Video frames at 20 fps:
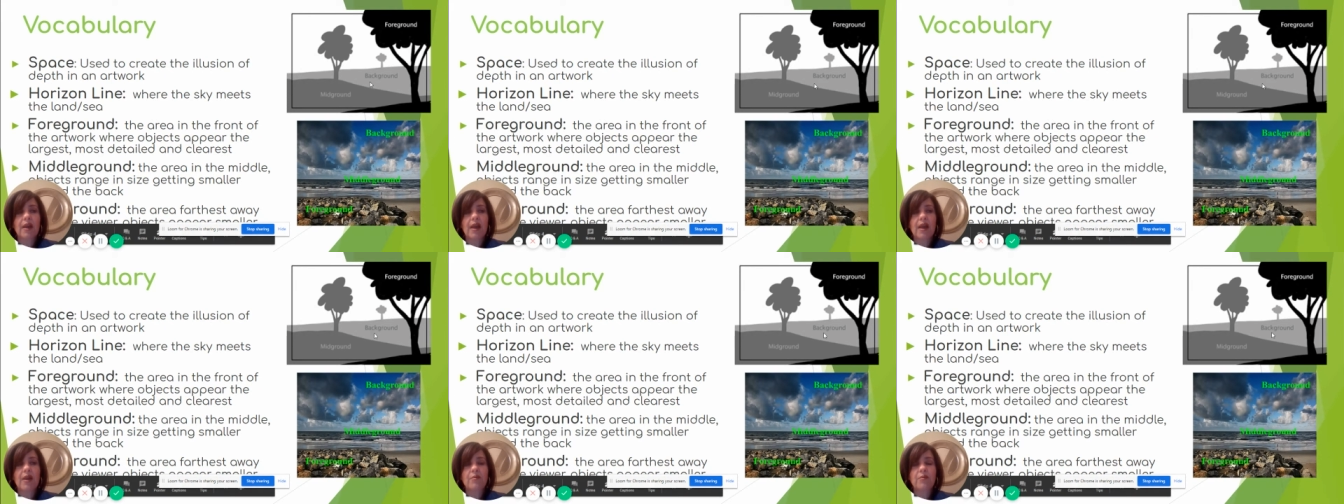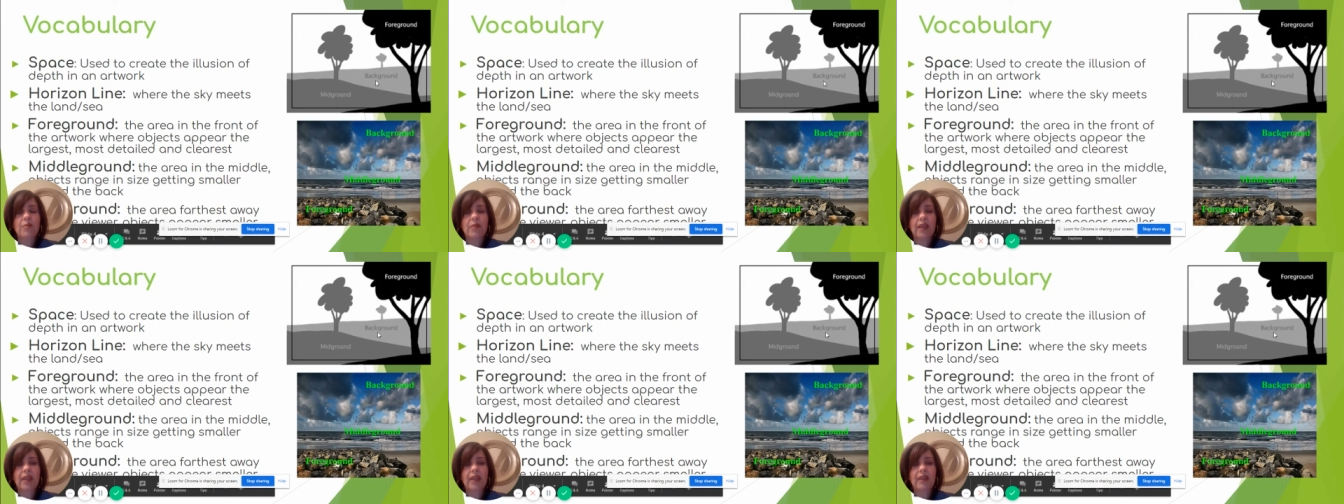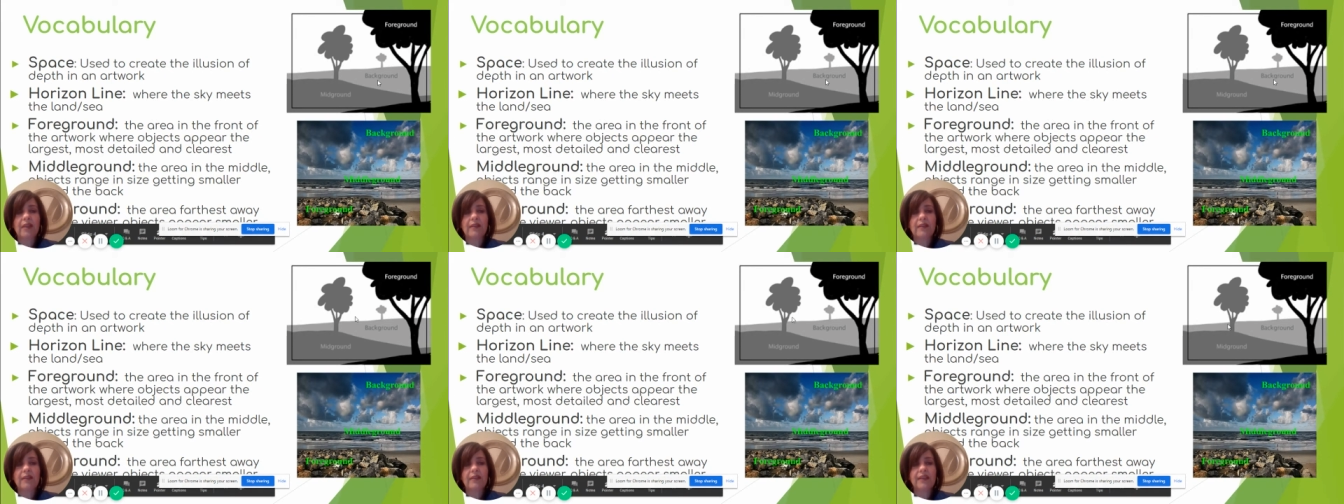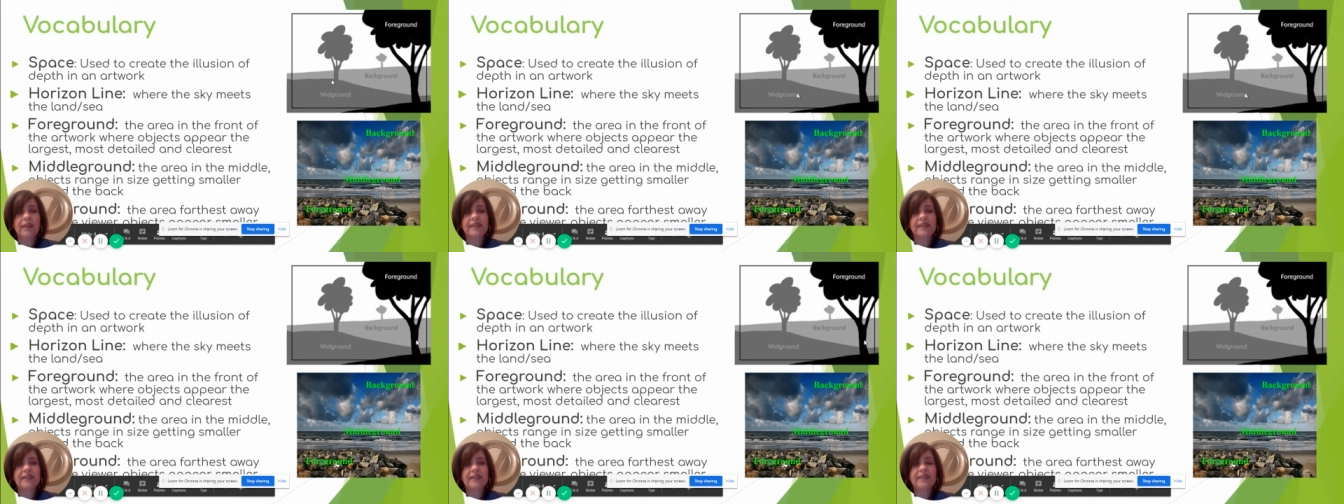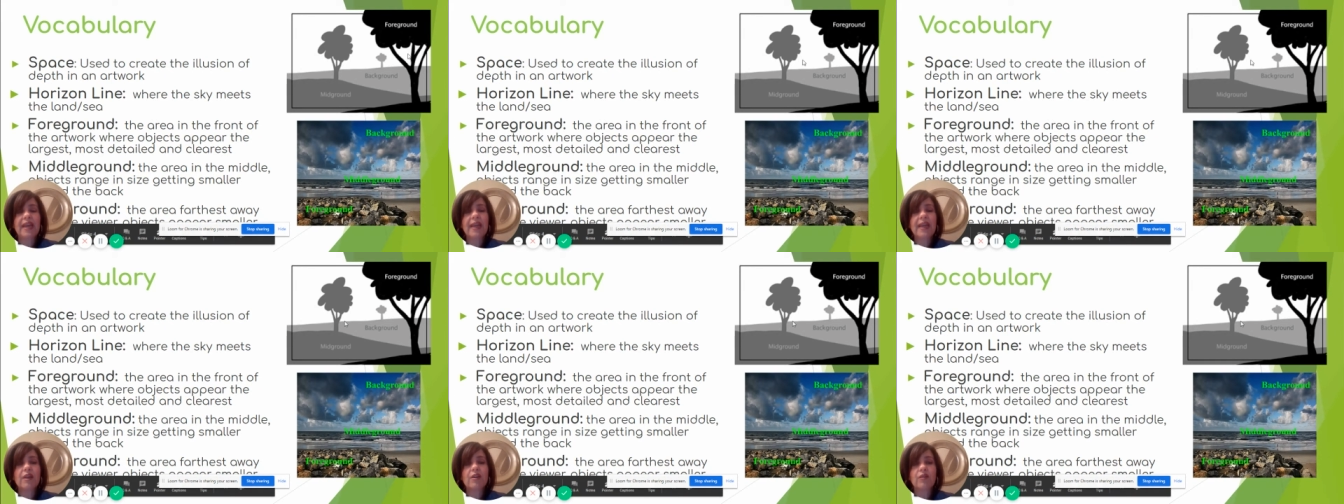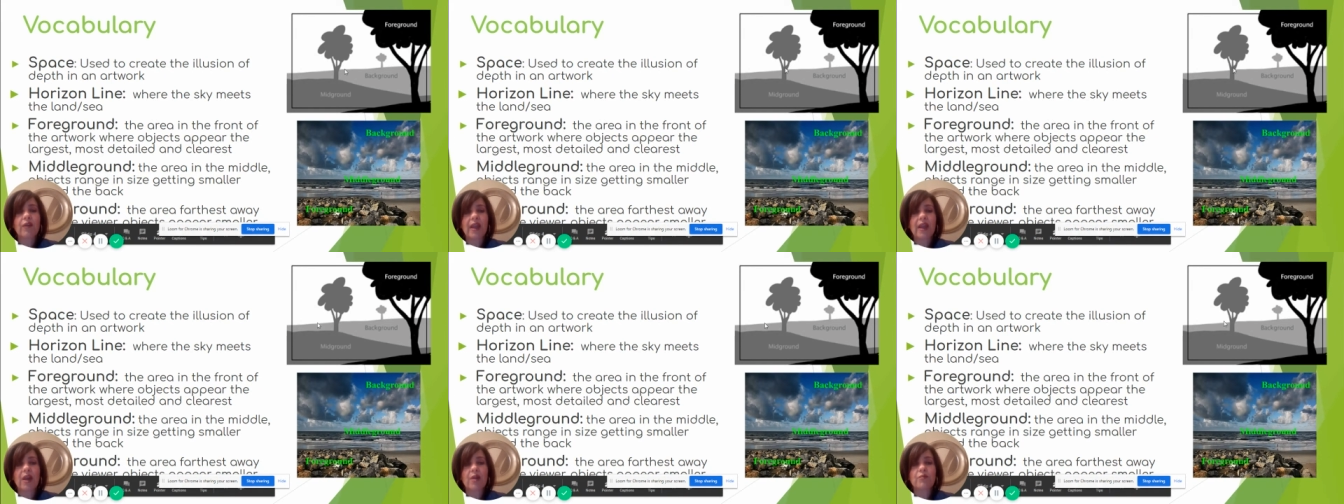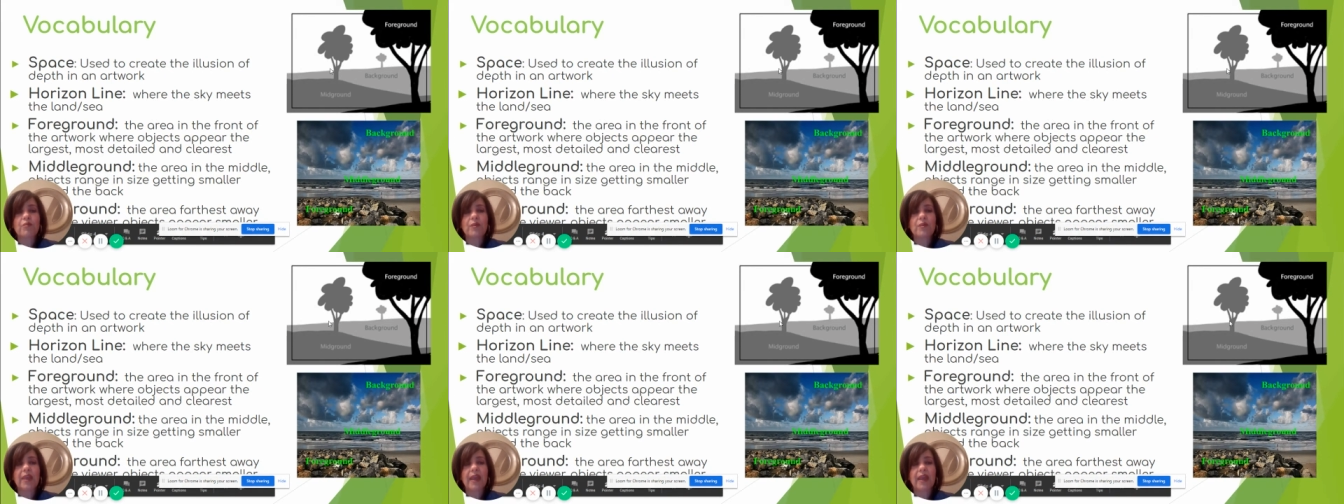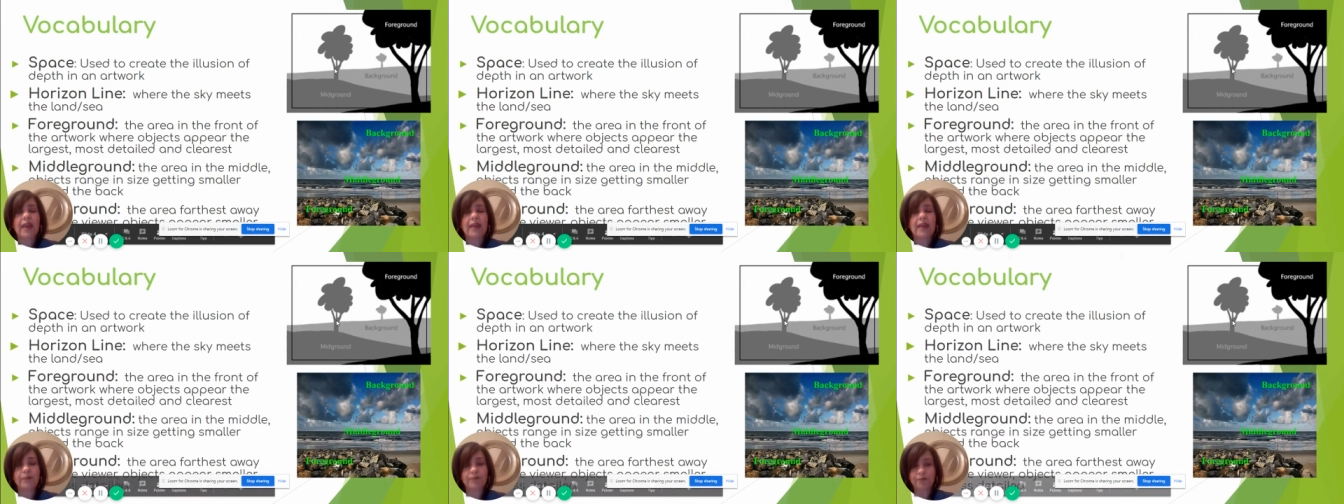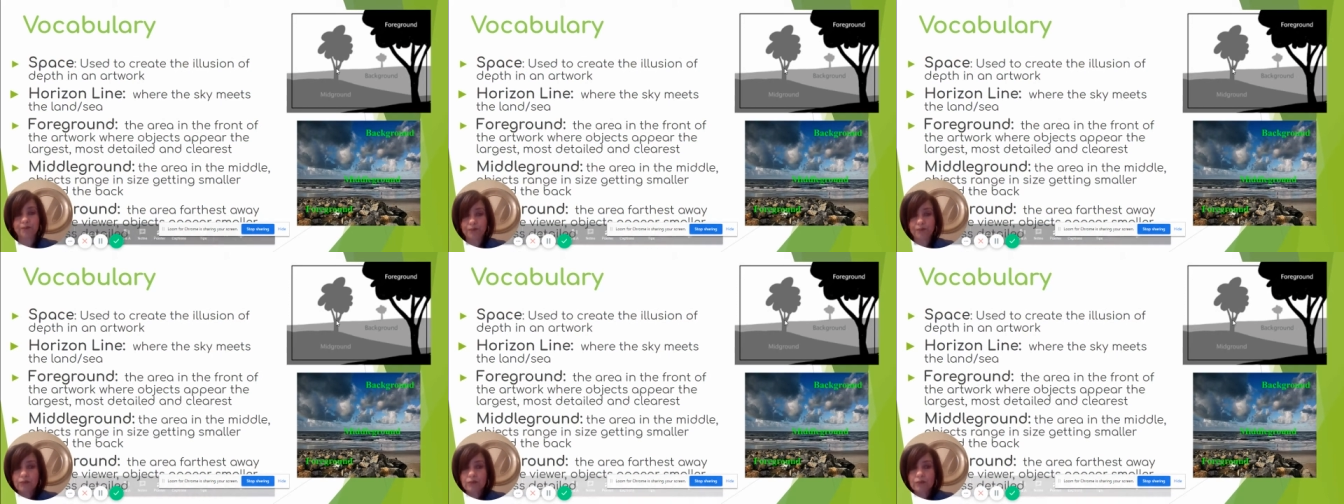in this diagram that